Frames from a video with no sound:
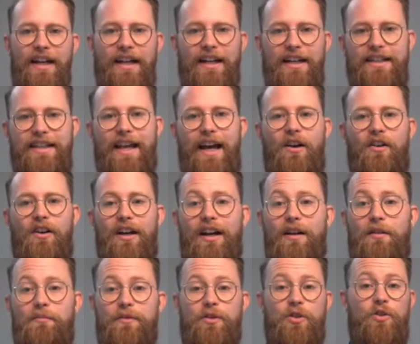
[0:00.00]

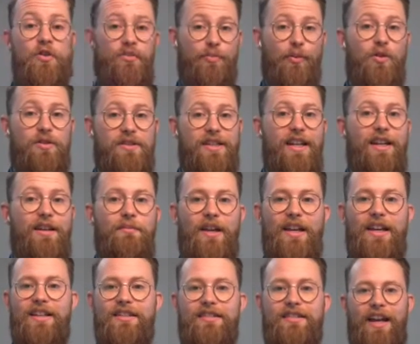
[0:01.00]
Now, your support team
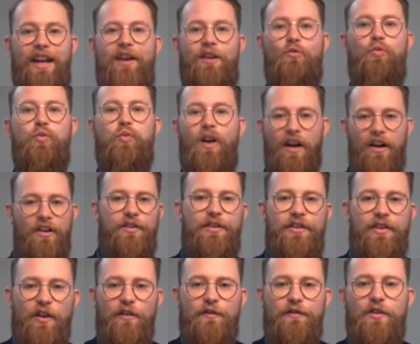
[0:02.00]
is a wealth
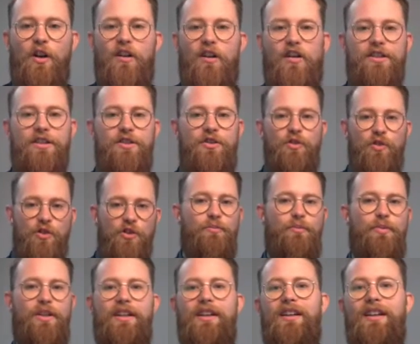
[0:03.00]
of knowledge. You should
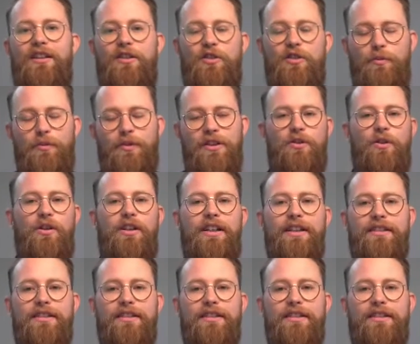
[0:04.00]
be talking